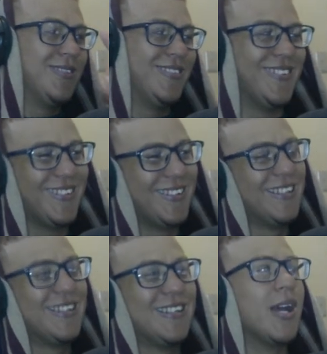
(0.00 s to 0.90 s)

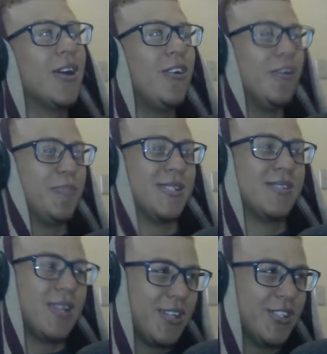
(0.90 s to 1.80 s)
Chocolate. That can't be
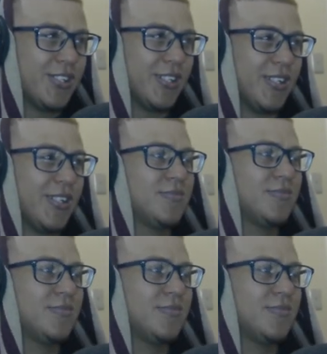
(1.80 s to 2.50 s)
Sanji.